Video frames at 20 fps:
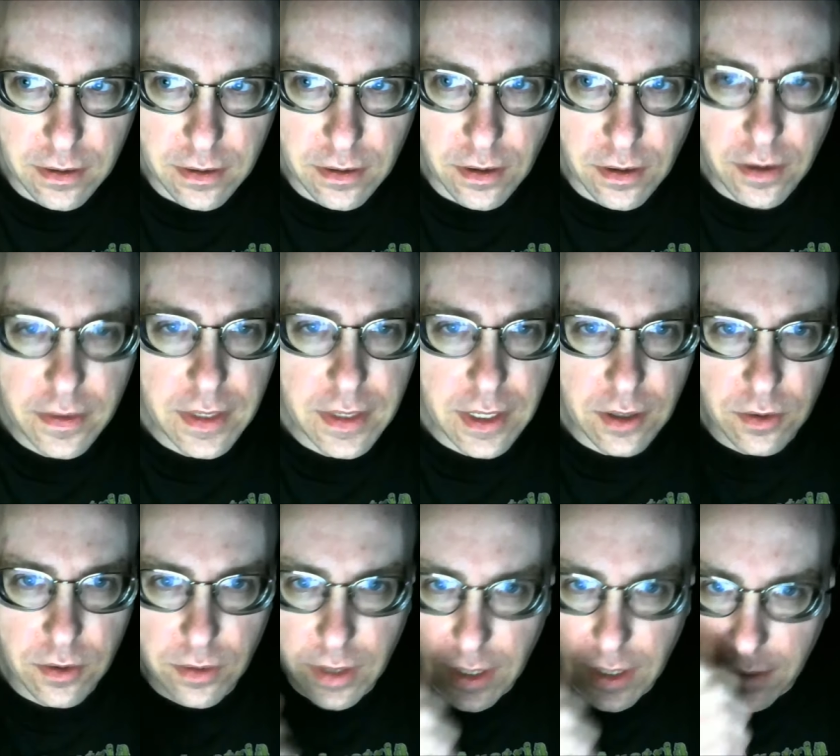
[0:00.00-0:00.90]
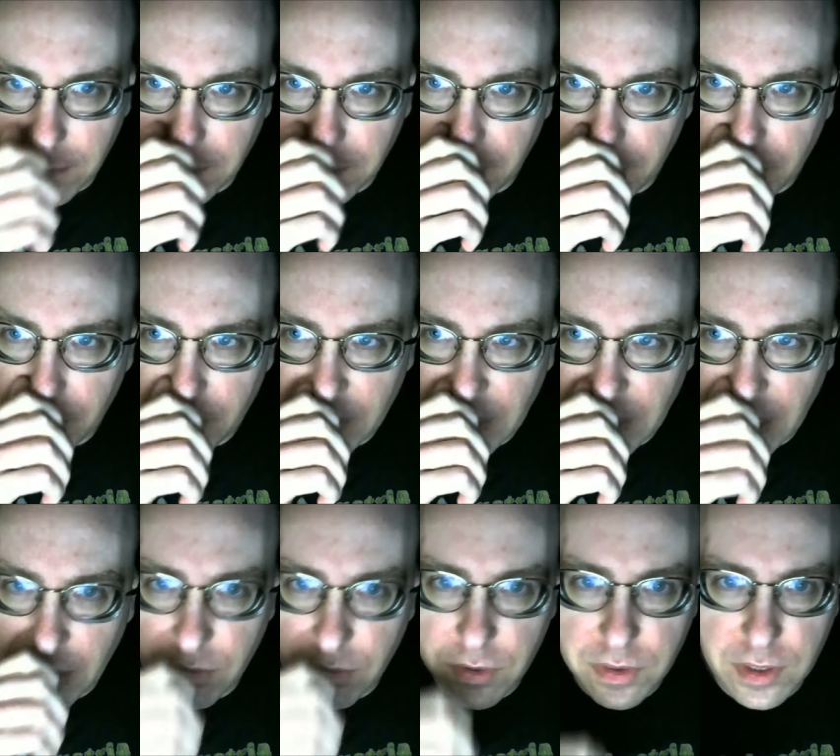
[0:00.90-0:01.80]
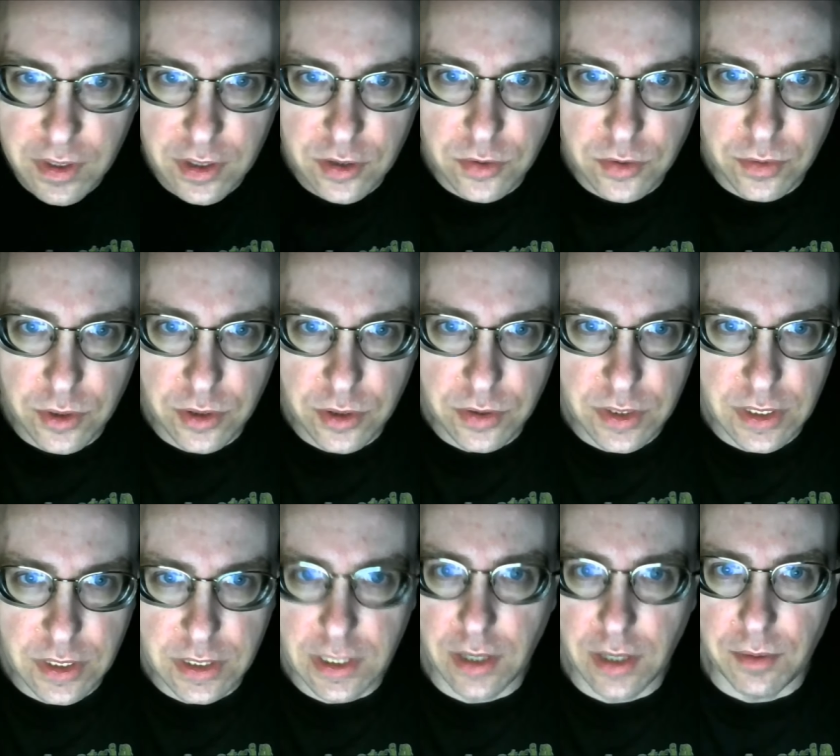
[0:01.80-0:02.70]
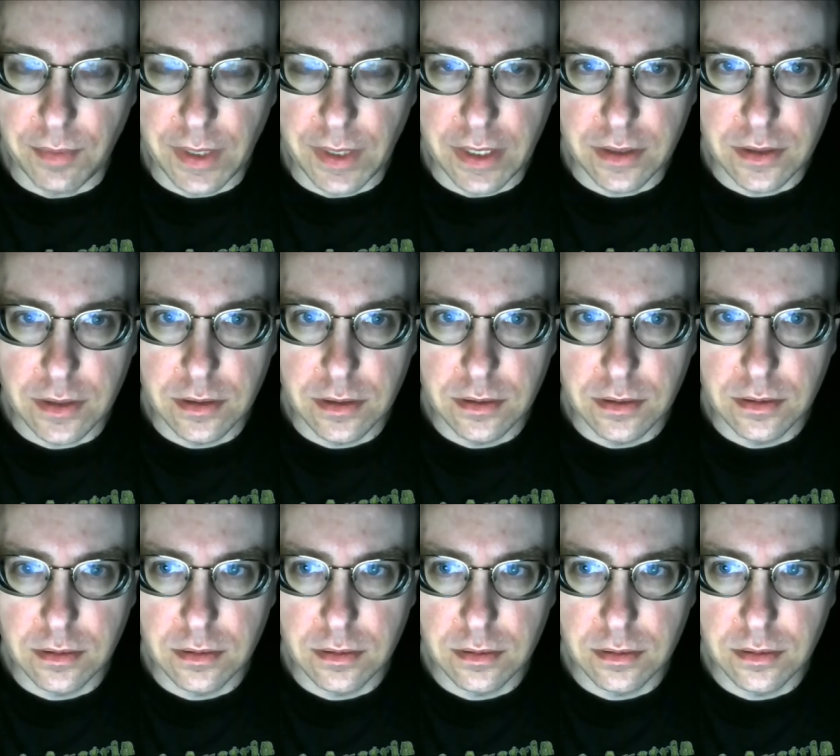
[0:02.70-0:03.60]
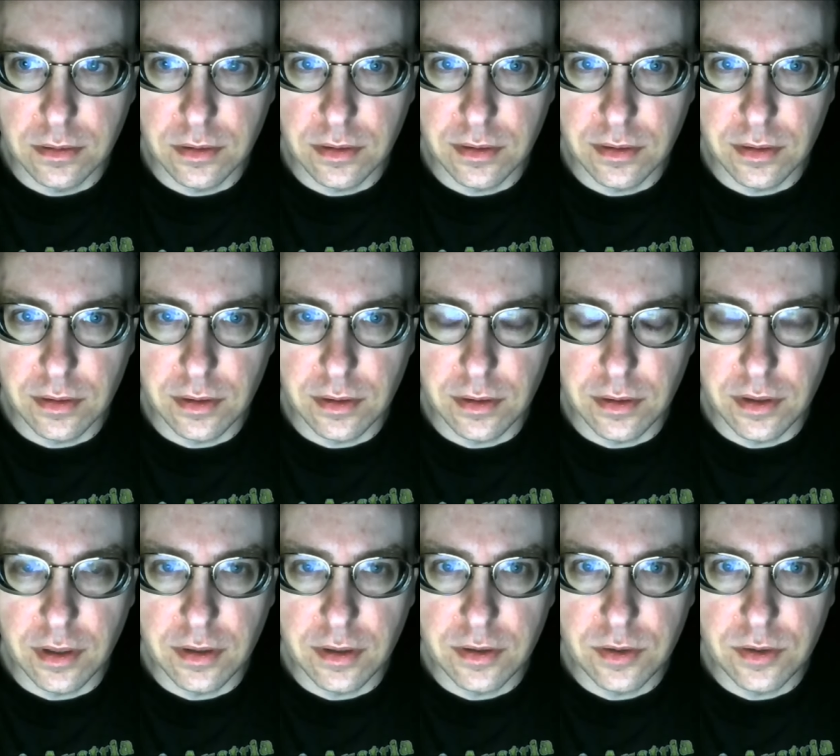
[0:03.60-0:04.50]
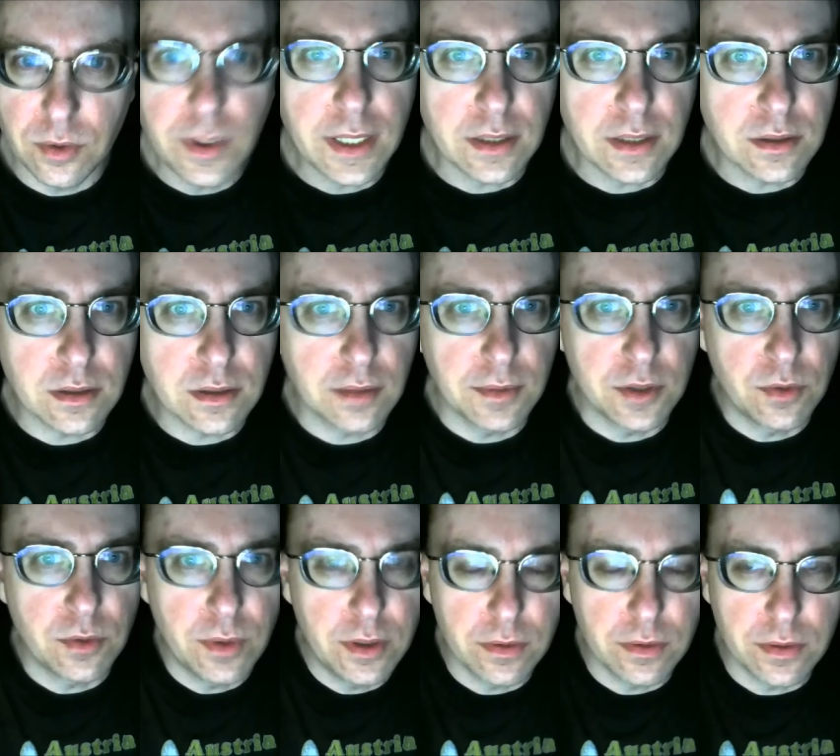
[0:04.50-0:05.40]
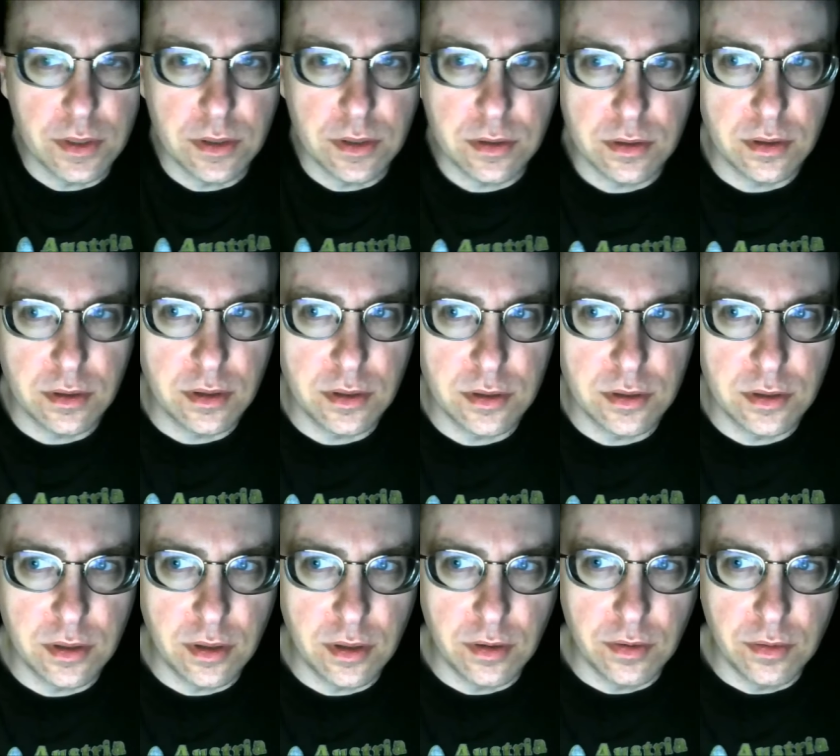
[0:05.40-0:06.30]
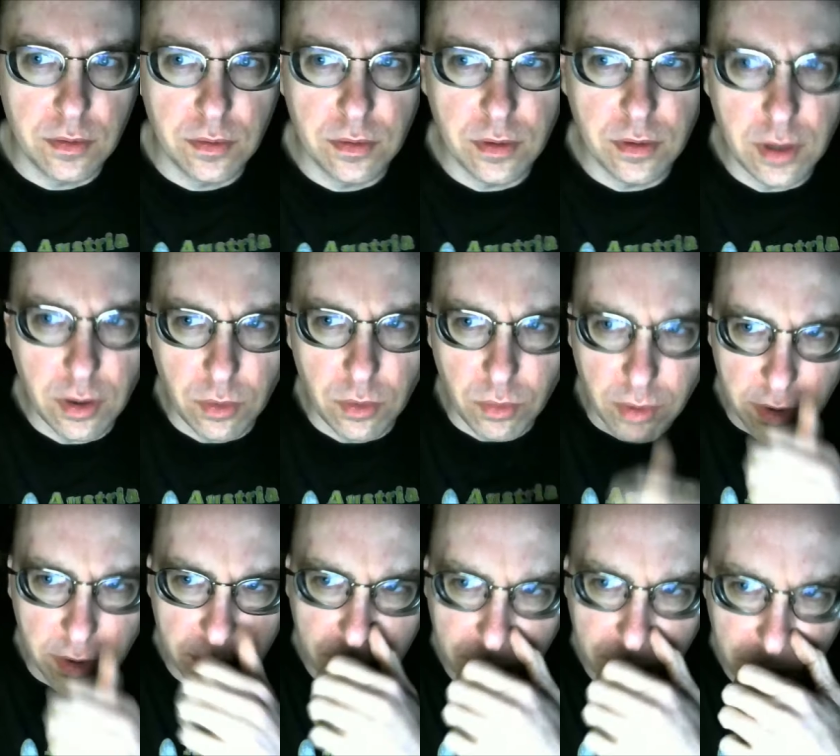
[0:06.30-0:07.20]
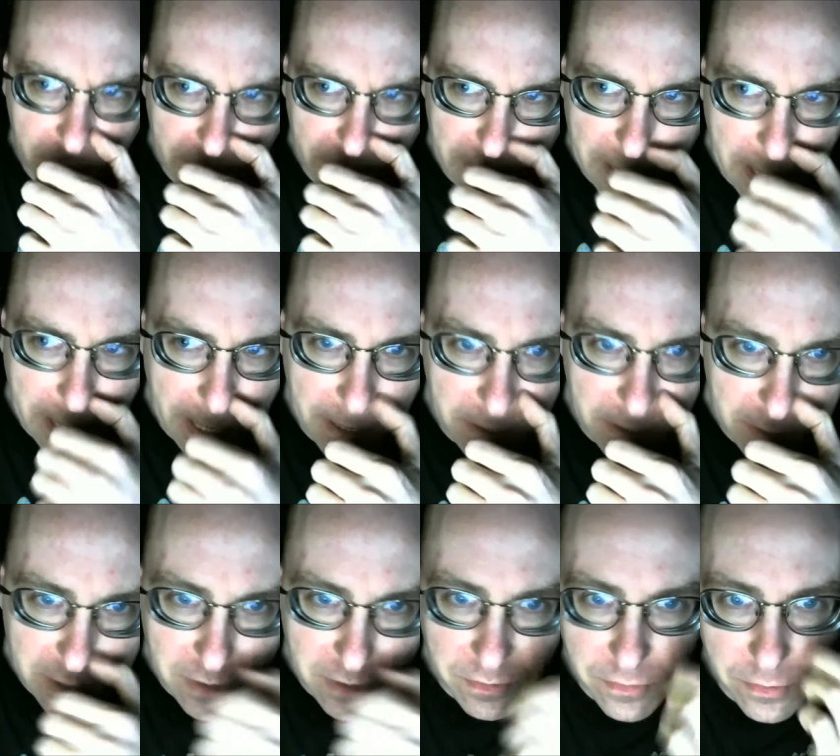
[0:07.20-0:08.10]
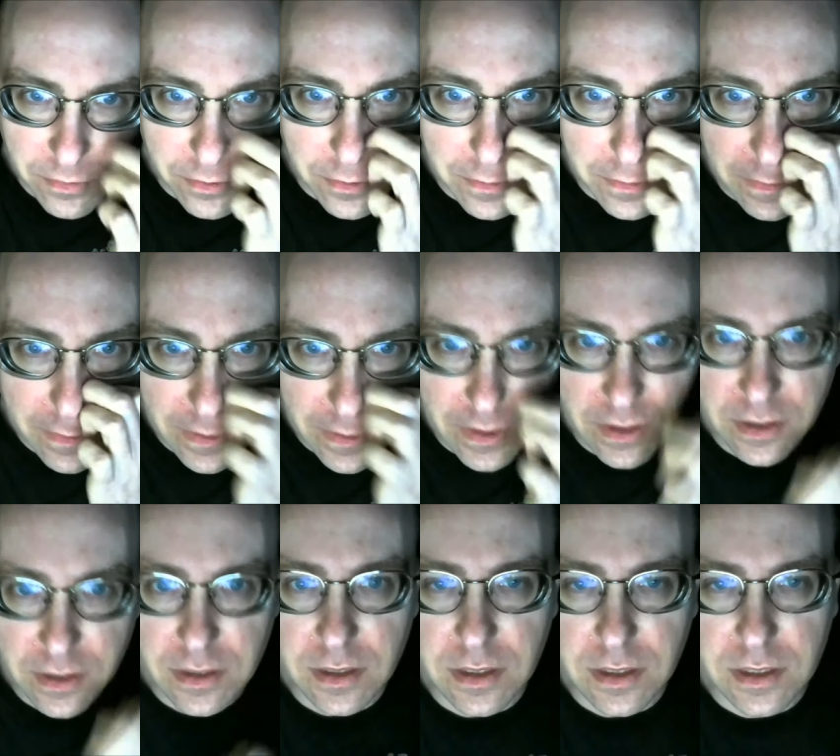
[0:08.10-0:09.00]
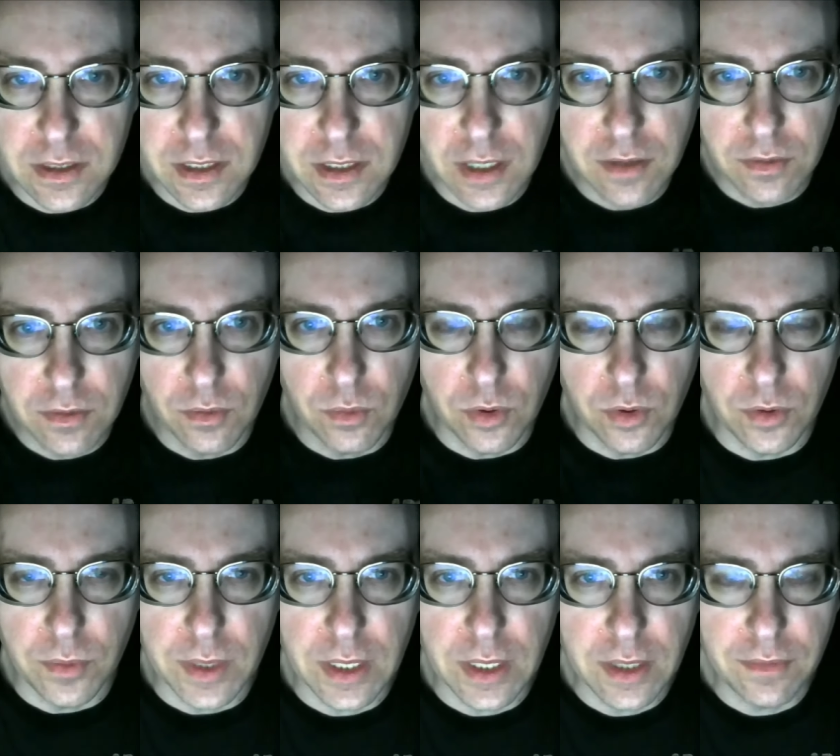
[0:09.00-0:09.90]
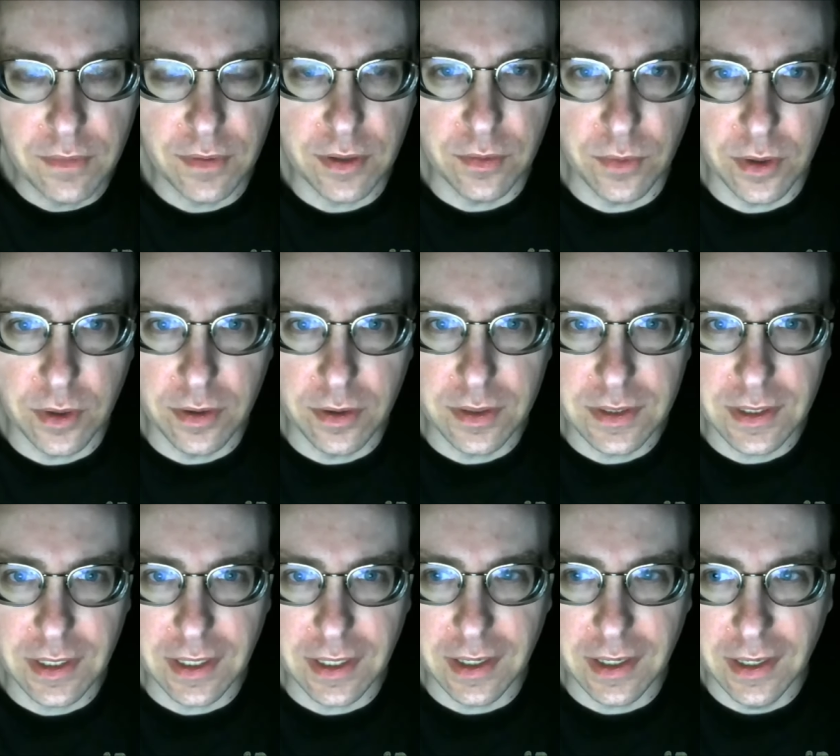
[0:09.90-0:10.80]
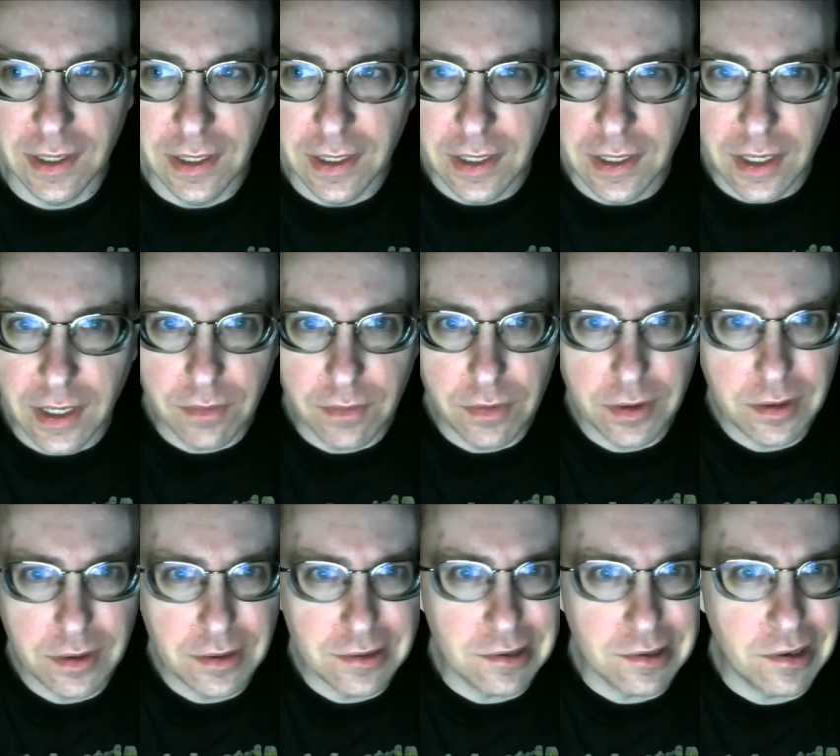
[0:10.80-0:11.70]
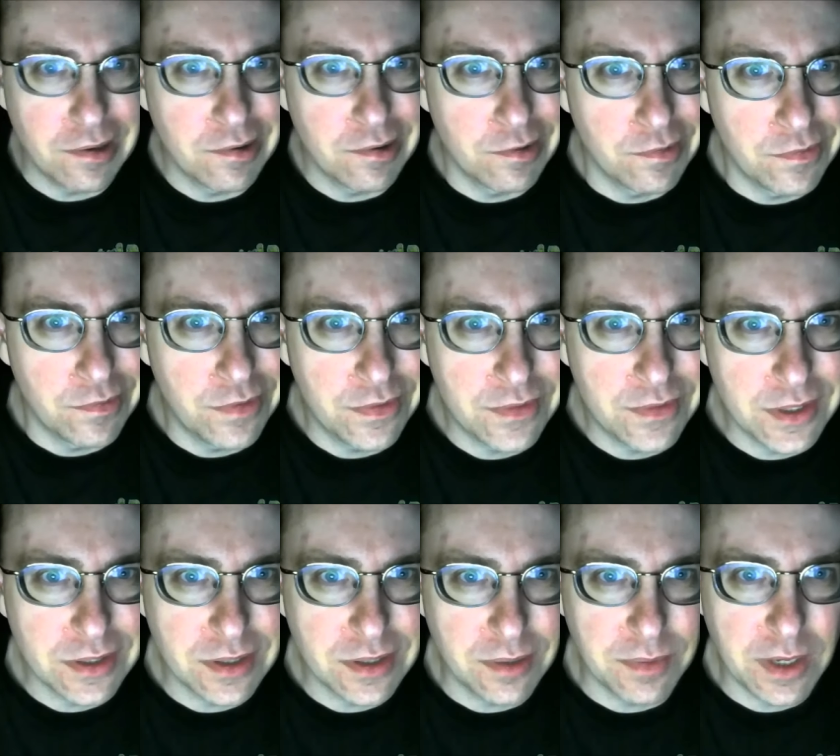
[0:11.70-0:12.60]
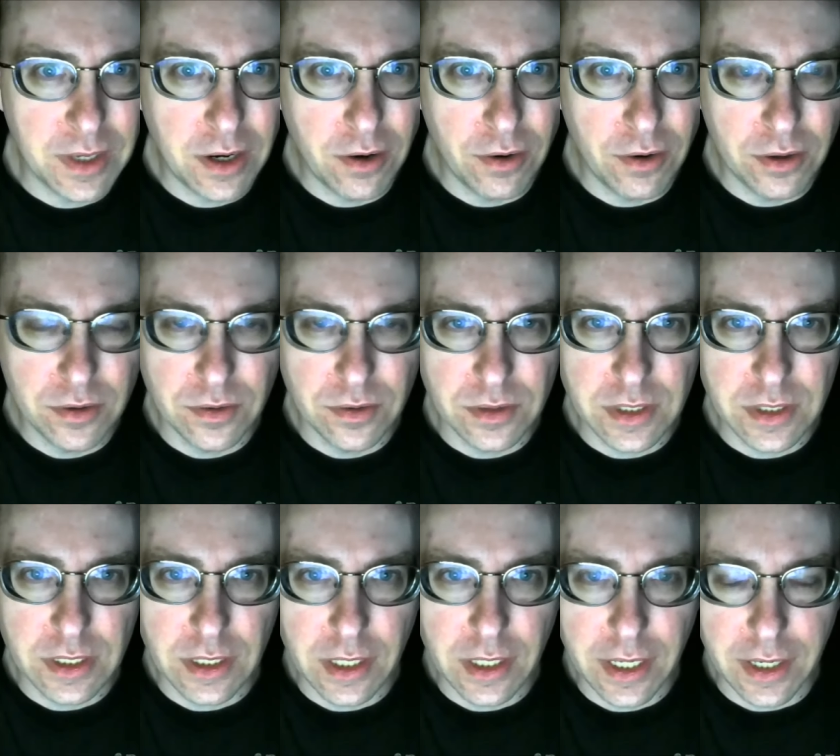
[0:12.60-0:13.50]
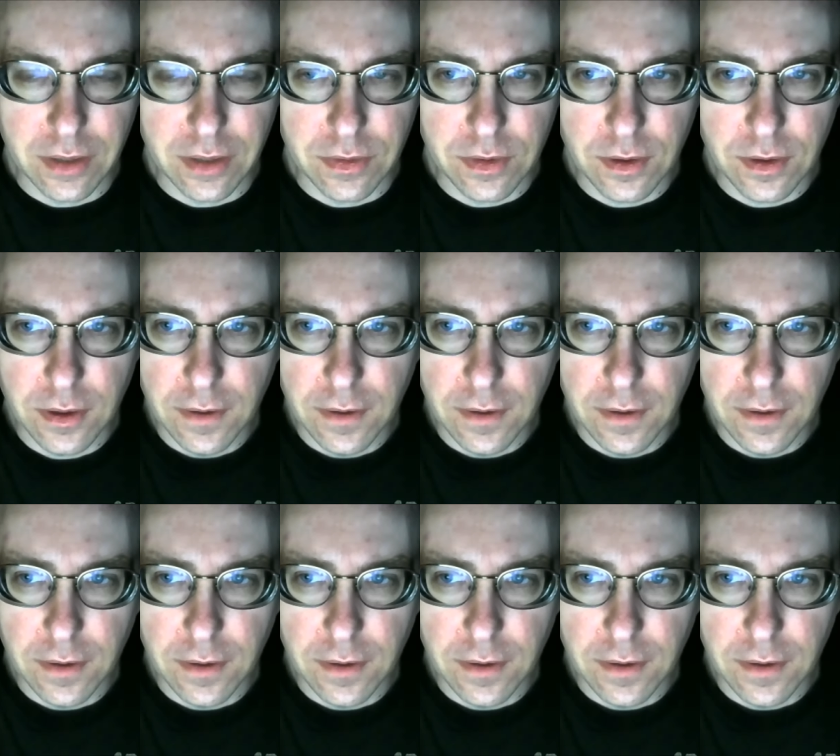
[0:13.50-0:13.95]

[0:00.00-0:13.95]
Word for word: On the internet, everything is reduced to sound bites. Uh, tweets. I mean, Twitter is, is a... a wonderful analogy for the, the state of the world we live in, where it's like everything's one hundred fifty some characters in length.